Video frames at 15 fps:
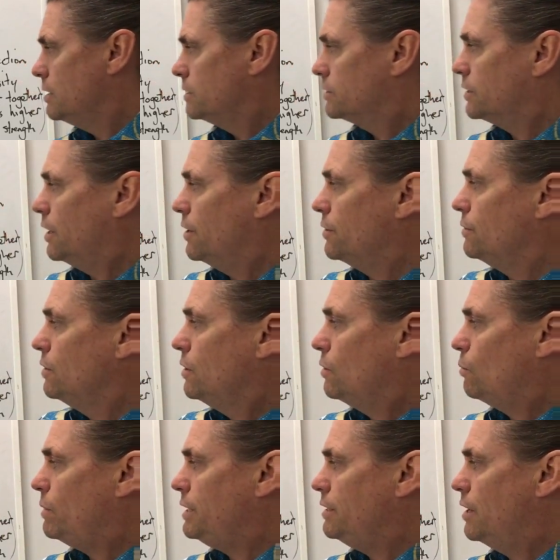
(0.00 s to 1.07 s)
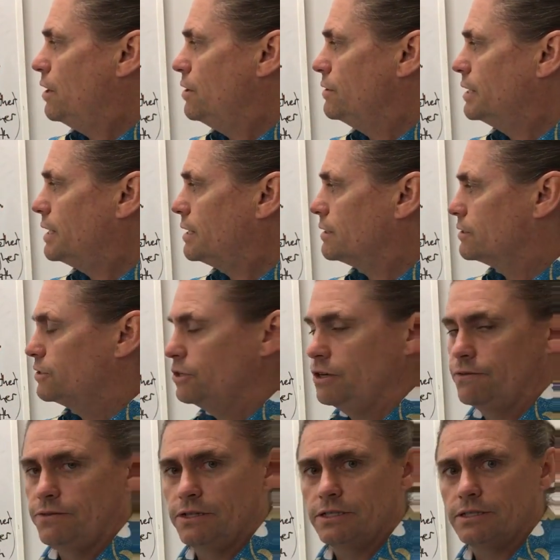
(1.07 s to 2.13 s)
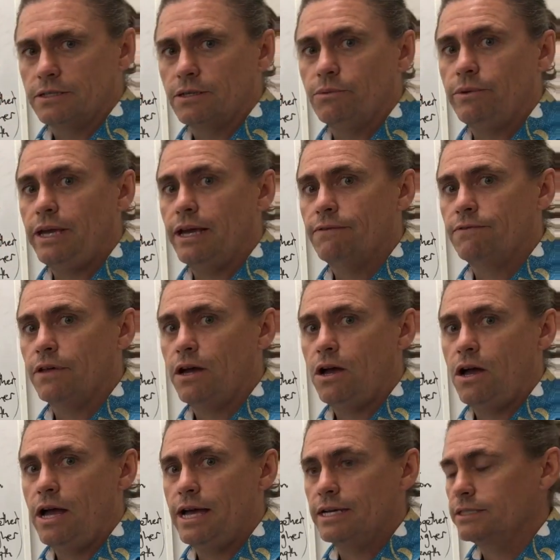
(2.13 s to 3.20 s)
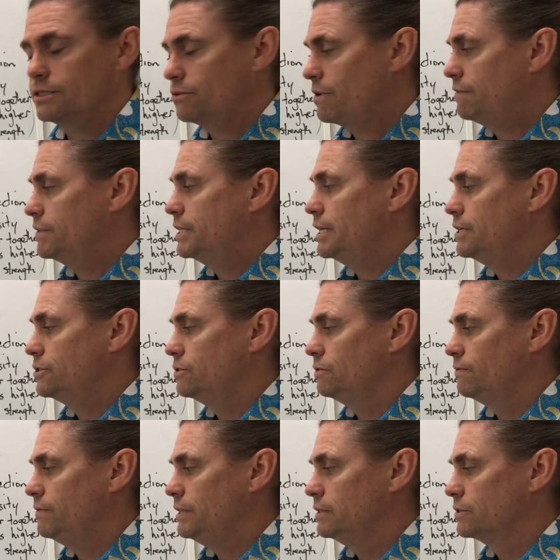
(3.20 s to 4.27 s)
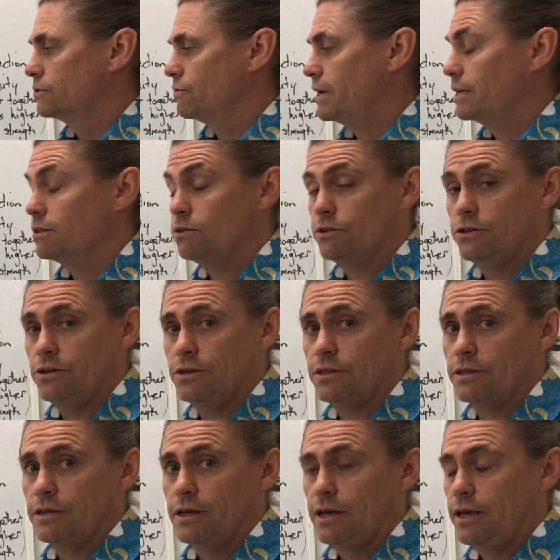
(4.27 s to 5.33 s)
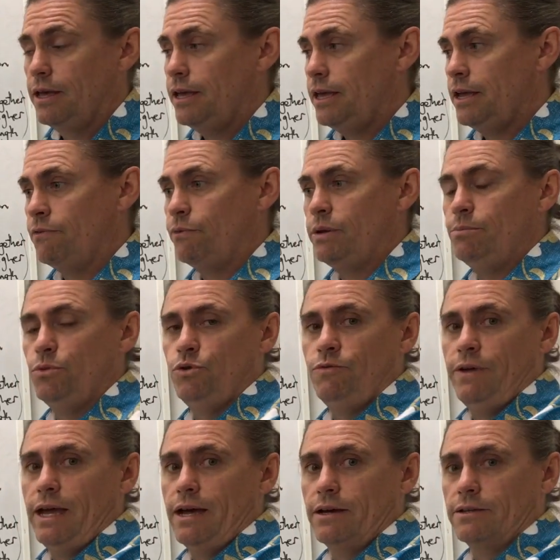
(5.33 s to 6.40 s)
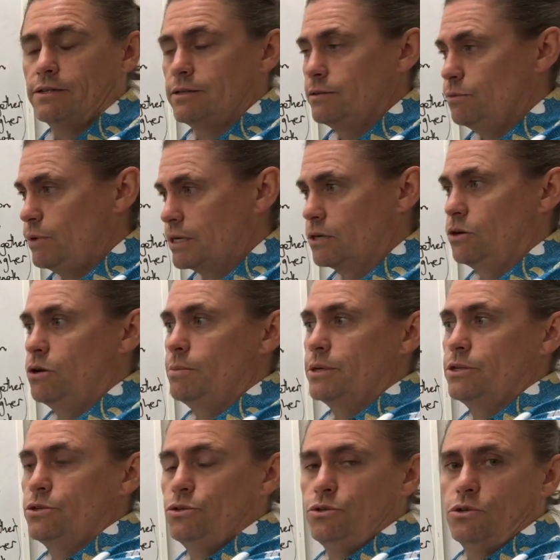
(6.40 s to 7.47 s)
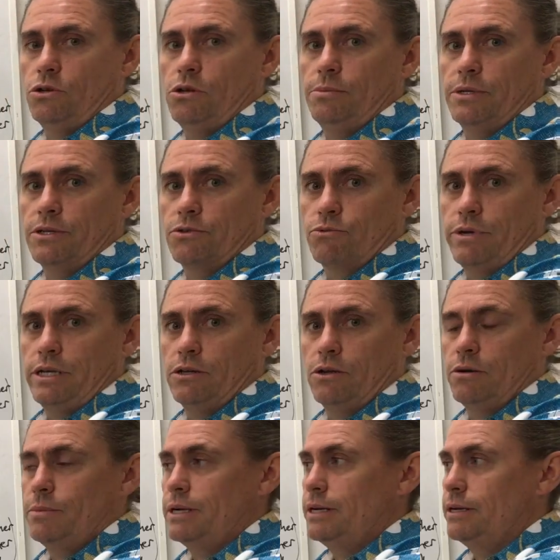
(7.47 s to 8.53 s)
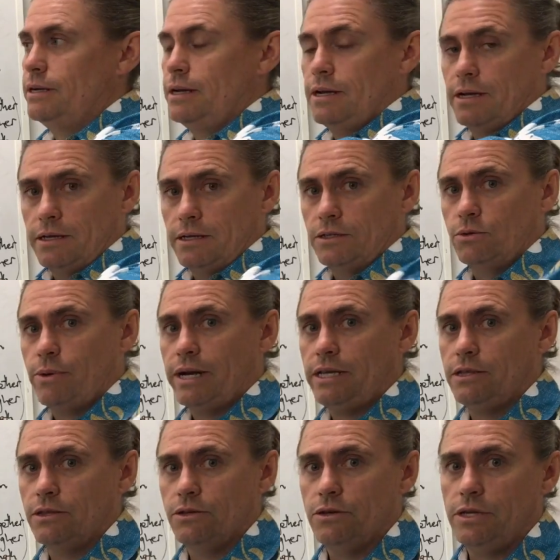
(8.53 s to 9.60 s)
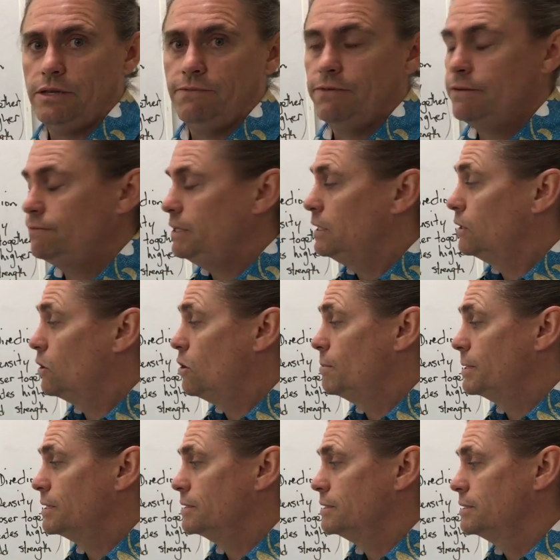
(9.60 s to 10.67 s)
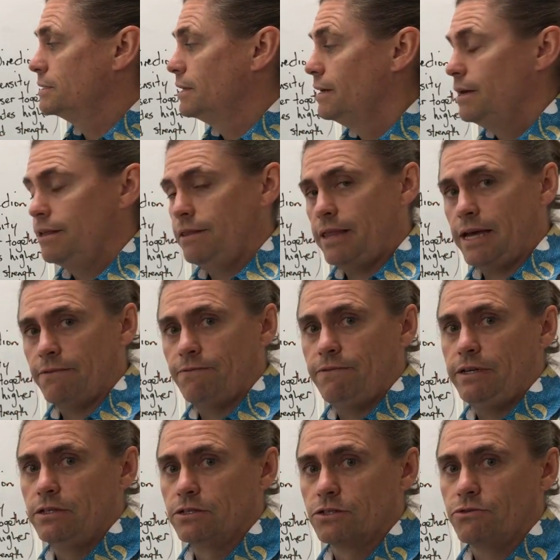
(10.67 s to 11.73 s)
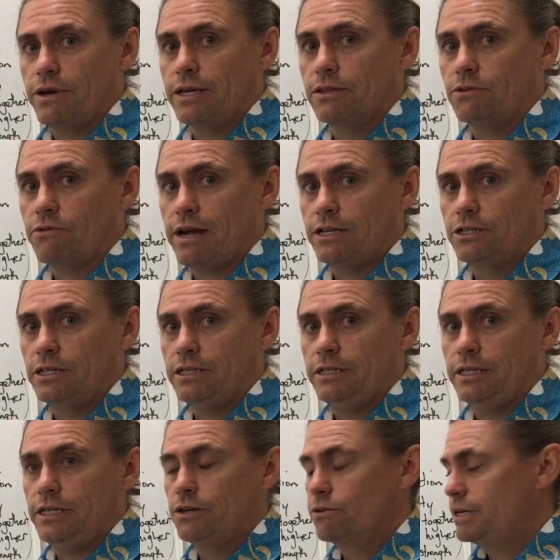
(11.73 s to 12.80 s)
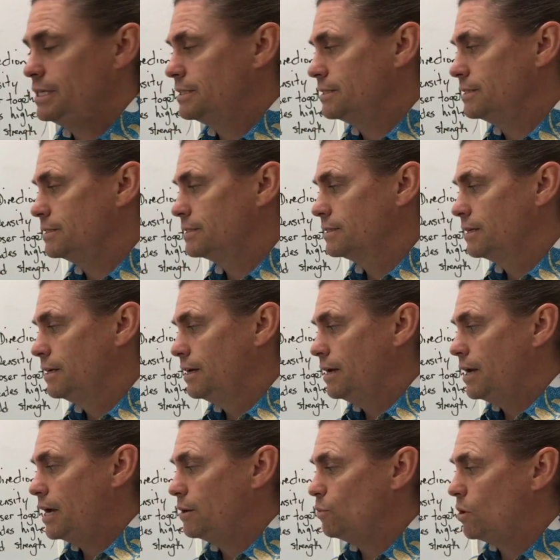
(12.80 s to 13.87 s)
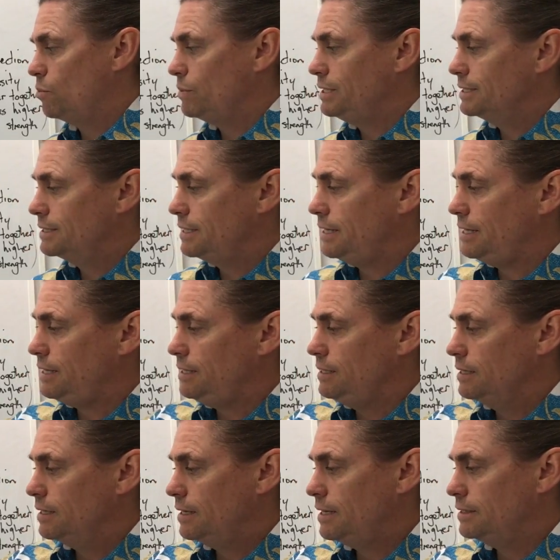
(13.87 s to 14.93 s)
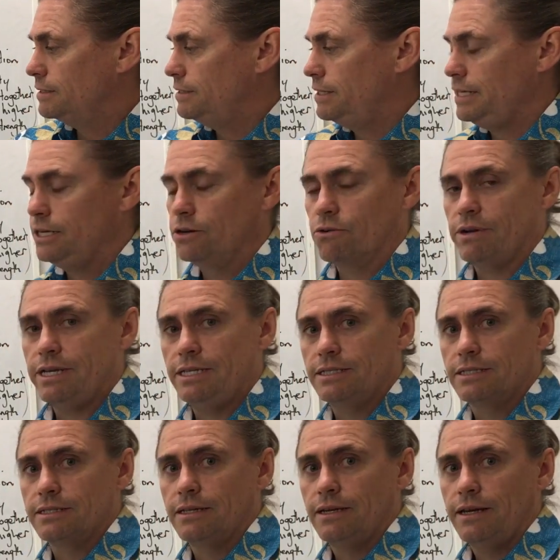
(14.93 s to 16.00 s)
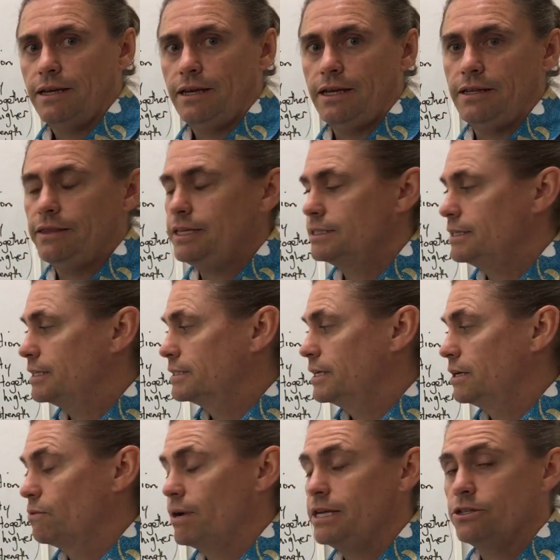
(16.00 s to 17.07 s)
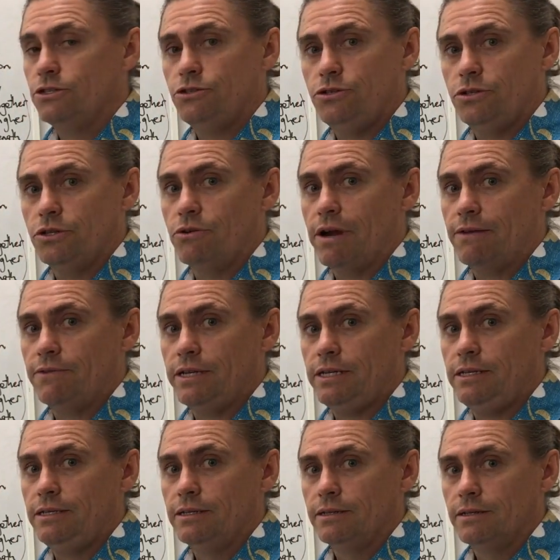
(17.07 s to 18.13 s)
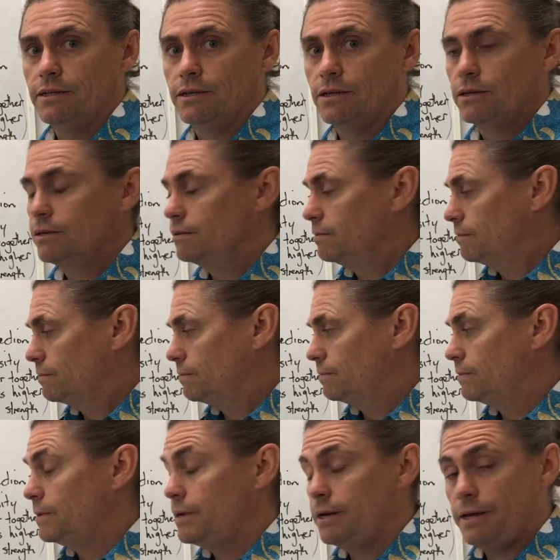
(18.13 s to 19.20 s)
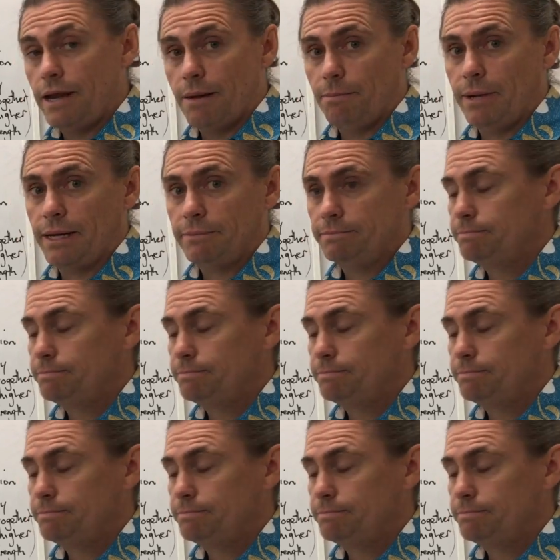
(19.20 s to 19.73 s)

So we know that at the surface we have the highest gravitational field strength on Earth. If we move out 1 kilometre, 2 kilometre, 3 kilometre, 20, 30, 50 kilometres, that field strength gradually decreases. And what we see is a decrease in this acceleration due to gravity number.